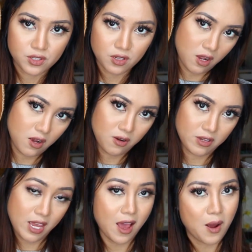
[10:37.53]
So
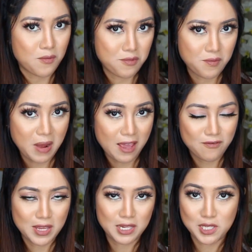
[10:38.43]
yeah, my
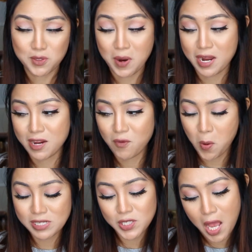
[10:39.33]
feet is ready
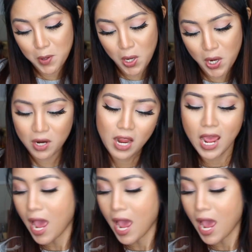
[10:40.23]
for summer.